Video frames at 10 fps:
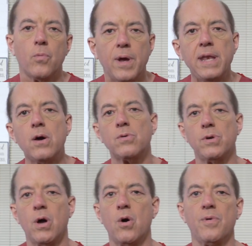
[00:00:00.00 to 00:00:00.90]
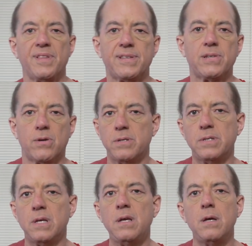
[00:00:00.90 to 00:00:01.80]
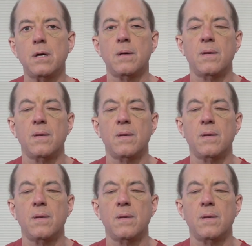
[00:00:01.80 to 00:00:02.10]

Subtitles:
we don't know with certainty